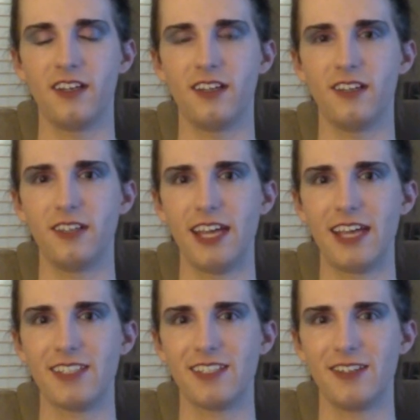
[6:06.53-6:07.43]
Okay,
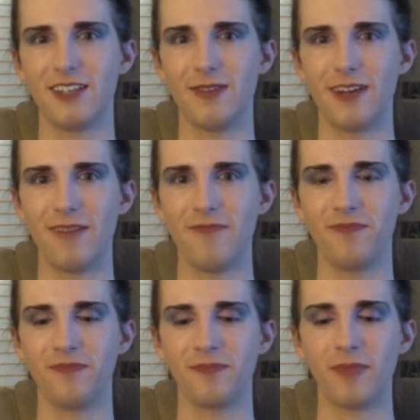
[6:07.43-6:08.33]
so anyway,
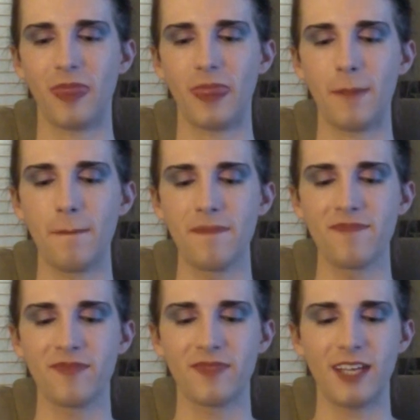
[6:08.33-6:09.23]

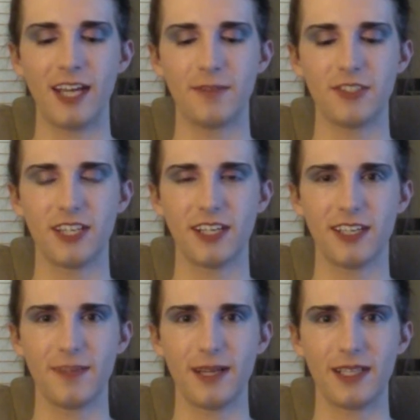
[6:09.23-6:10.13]
I'm just
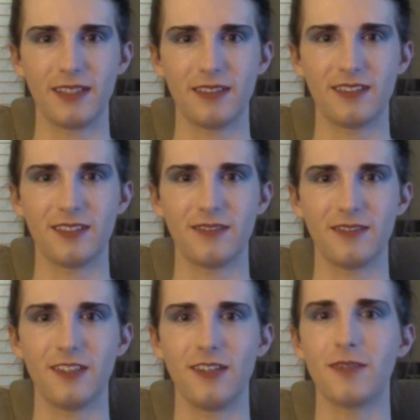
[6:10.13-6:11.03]
talking about...
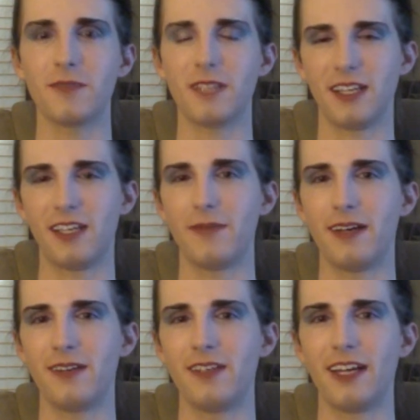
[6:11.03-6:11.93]
You know what I'm talking
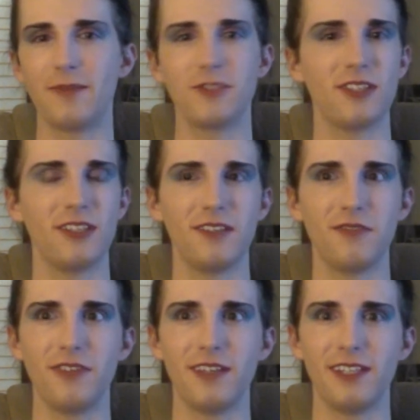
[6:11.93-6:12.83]
about. Yeah, I'm sure you can
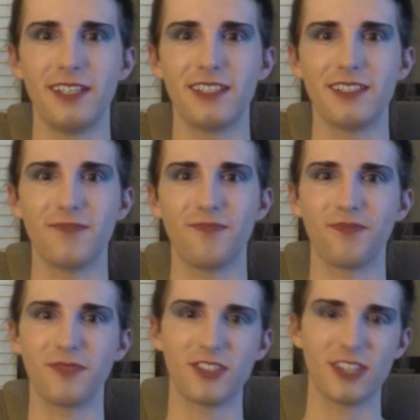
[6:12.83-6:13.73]
feel it.
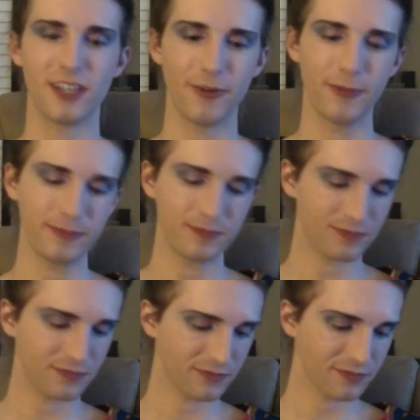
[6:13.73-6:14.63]
So,
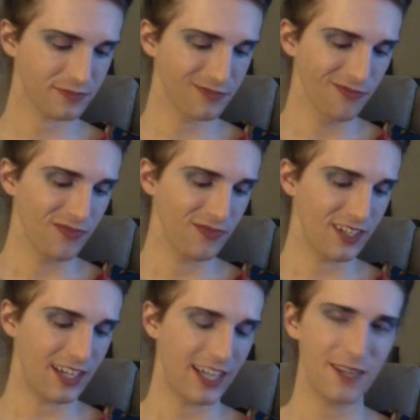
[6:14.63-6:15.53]

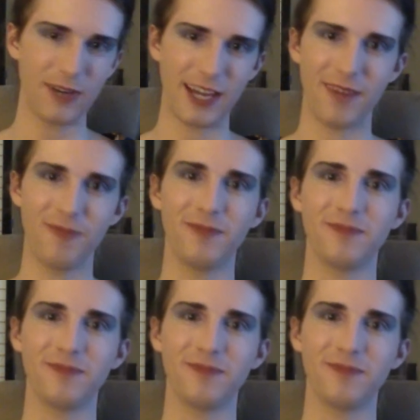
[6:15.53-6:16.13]
anyway...